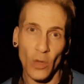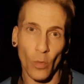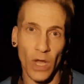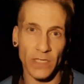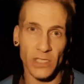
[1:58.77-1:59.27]

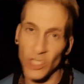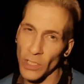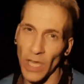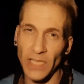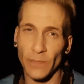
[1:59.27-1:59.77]
was She
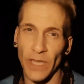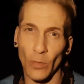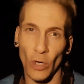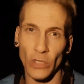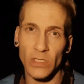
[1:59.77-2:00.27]
Likes Big
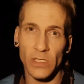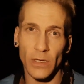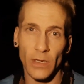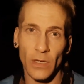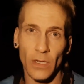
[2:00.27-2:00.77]
Words.
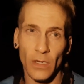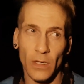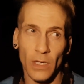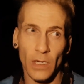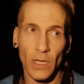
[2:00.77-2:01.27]

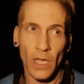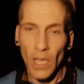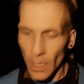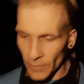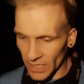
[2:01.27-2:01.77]

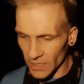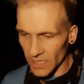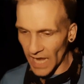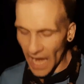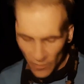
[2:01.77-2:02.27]
Because
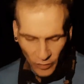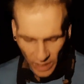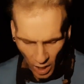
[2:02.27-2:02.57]
every